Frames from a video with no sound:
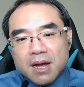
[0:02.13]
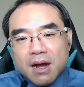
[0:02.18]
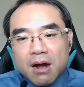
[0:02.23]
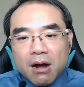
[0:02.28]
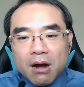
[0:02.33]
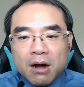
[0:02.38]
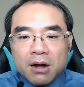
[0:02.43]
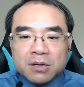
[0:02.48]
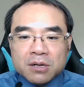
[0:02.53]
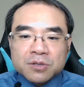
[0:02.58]

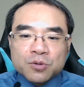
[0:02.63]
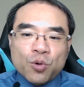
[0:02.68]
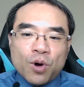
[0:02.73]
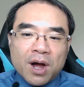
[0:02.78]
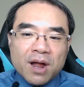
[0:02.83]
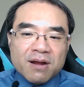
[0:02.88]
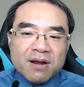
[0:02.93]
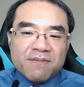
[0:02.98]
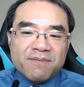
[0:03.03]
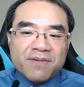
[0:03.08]

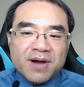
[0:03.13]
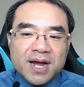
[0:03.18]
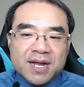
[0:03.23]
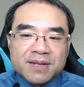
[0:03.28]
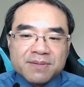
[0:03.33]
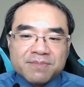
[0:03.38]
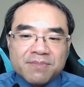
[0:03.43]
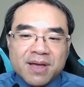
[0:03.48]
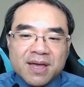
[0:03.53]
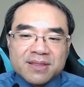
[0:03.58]
Unqualified
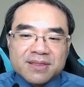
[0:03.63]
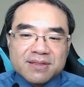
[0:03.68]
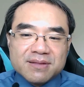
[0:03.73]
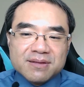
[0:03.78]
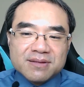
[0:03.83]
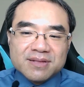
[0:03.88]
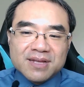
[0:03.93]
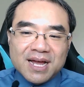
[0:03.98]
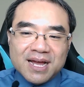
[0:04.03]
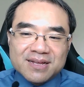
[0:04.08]
method
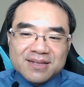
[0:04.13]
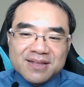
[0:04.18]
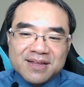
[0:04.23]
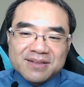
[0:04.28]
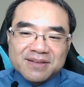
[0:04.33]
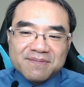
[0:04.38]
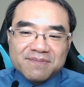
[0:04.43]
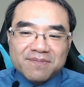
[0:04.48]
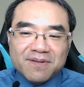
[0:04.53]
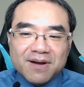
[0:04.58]

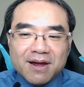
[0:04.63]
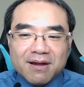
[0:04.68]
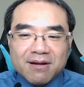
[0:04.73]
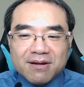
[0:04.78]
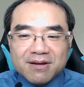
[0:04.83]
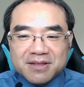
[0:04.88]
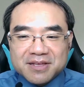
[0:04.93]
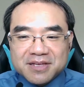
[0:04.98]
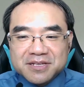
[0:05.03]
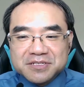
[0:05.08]
identifier
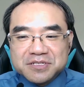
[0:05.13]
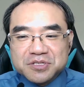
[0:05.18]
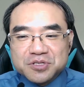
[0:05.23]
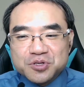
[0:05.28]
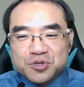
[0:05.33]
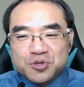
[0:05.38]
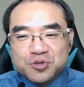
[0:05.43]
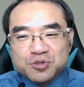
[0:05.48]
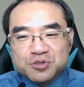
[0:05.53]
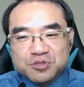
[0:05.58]
is
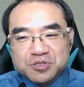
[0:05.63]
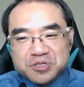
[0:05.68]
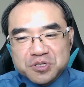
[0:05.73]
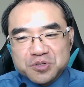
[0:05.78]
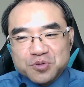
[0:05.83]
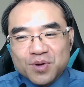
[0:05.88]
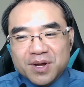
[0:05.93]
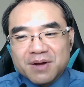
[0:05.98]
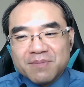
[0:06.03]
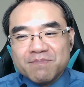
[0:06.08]
used
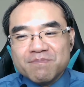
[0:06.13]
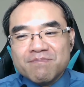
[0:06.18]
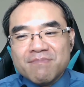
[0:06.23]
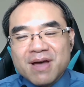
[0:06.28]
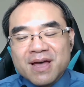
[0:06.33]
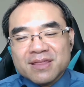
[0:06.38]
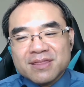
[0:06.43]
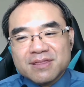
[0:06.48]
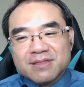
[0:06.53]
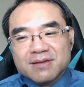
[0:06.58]
when a
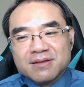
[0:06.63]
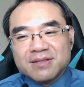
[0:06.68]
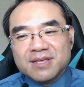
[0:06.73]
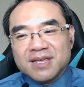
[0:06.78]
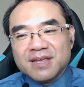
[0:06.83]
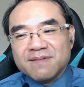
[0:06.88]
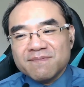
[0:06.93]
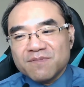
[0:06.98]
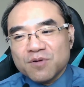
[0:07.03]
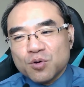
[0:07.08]
method
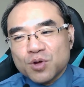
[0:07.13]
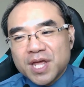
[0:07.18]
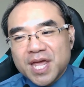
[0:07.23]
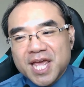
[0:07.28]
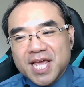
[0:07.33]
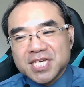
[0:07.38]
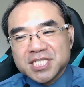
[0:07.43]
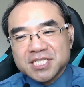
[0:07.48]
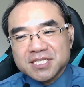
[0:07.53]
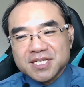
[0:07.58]

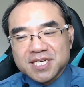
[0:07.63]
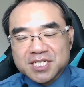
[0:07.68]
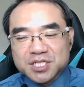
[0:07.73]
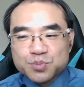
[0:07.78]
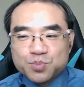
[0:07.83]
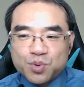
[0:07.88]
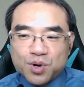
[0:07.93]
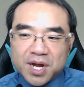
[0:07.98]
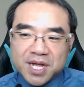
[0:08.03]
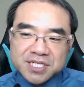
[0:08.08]
invocation
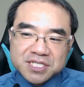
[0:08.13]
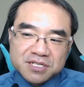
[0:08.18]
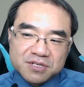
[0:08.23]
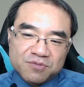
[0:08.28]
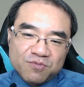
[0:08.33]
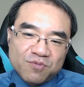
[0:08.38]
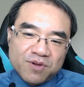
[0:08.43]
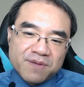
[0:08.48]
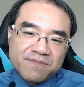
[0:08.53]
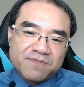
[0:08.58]
expression
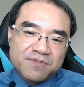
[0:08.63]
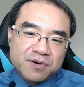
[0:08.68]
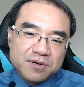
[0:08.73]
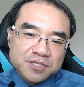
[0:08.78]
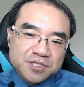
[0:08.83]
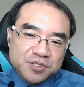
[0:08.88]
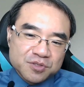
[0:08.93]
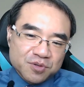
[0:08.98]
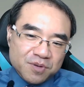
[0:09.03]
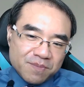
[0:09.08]
refers
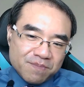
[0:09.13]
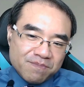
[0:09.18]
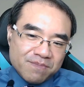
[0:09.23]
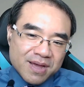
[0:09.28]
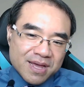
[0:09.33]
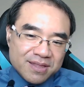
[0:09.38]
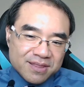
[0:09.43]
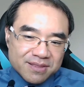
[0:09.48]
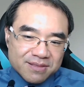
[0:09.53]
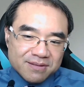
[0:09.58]
to a
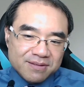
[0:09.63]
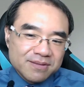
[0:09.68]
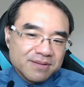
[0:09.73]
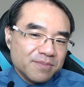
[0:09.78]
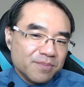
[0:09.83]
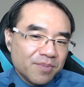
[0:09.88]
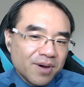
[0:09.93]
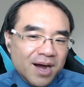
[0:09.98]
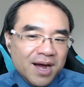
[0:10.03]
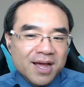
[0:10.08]
method
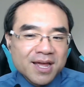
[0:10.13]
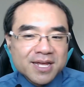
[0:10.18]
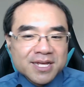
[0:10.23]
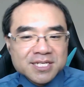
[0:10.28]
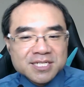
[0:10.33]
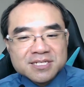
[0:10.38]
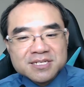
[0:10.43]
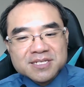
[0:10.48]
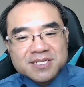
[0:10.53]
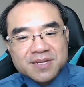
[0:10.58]
by its
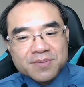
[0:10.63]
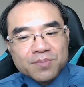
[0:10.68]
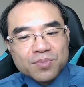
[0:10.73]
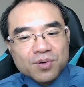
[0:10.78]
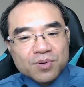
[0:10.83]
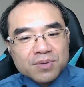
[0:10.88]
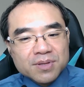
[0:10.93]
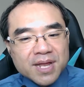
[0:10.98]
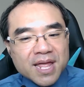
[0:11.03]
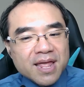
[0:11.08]
simple
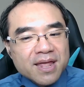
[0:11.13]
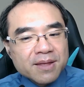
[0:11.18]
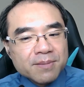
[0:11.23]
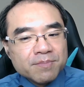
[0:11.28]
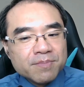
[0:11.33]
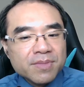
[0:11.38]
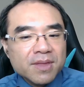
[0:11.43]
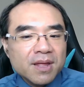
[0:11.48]
name.